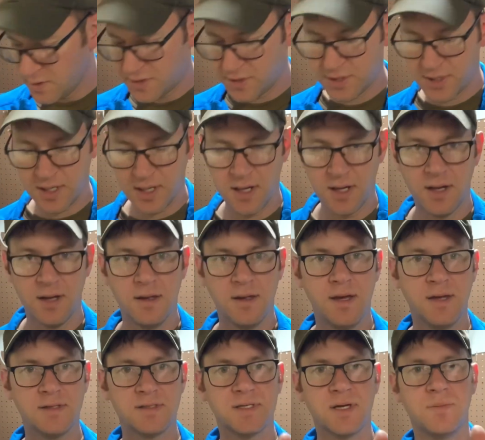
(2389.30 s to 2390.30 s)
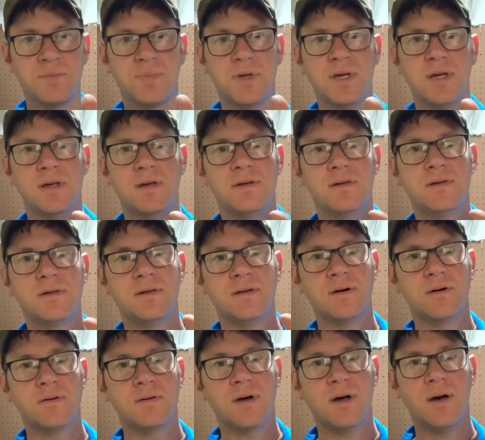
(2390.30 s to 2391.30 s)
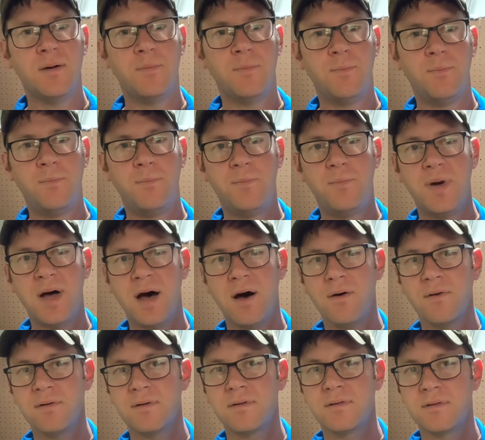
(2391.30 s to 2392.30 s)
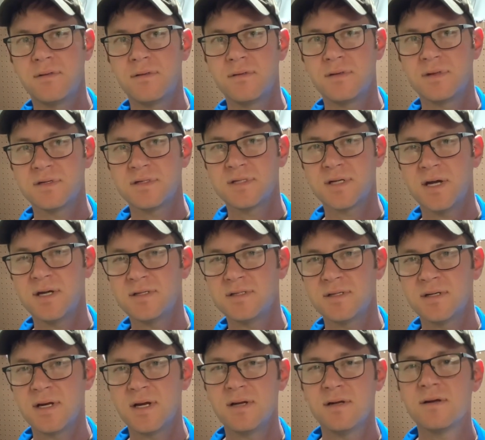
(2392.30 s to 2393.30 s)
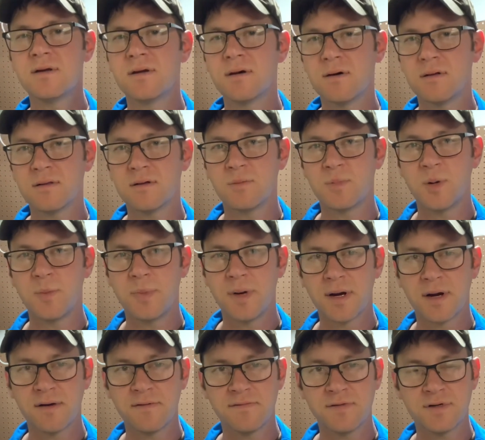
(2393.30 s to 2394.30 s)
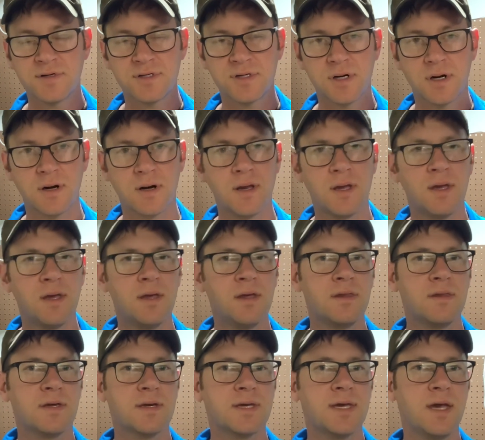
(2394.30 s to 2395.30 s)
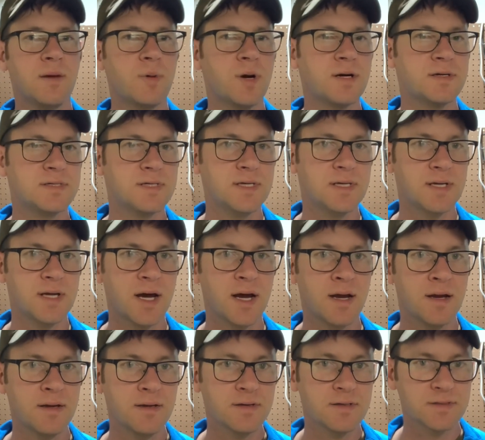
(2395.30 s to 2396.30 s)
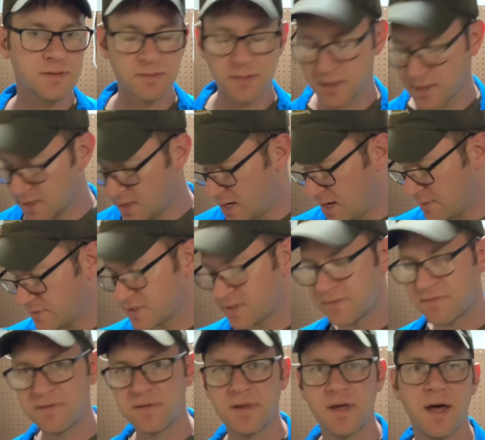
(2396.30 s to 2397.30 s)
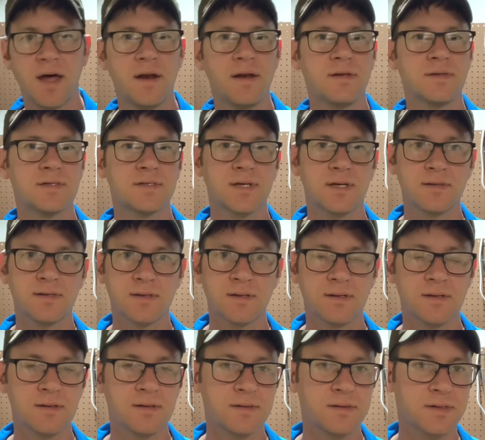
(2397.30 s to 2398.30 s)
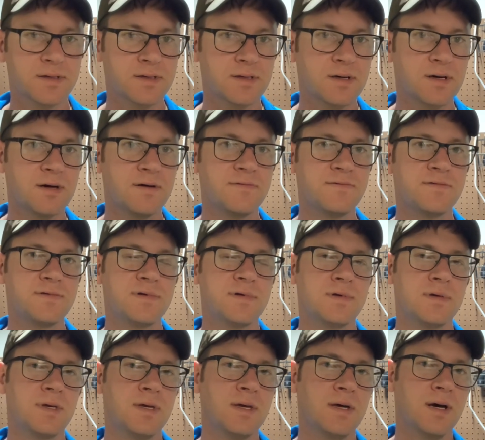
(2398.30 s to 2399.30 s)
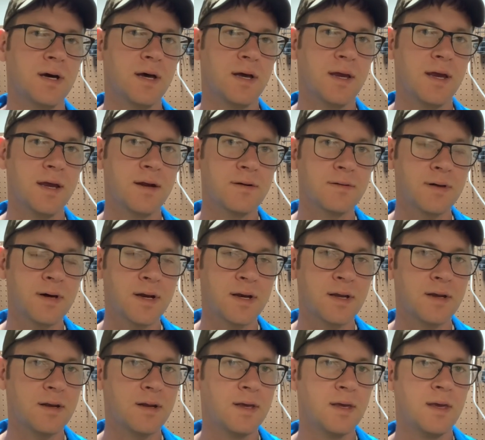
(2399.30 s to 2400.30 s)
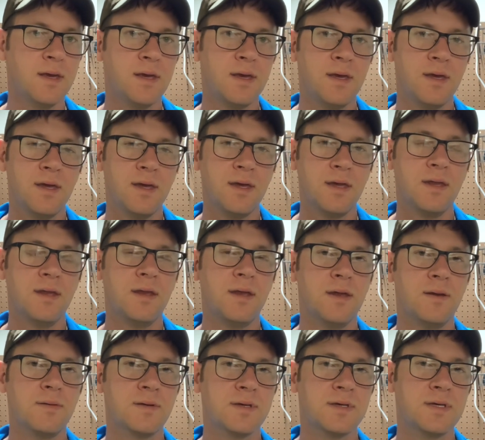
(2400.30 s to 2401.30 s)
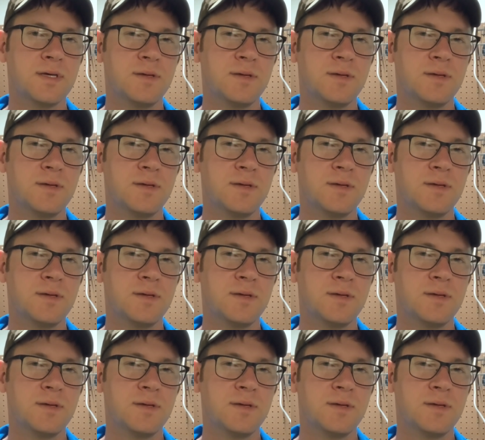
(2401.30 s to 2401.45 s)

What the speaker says: ends up being, you know, about the size of your hand. You can go a little bit bigger for sure. The K-Bar TDI is a really good option for that. It's got the curved handle on it. It keeps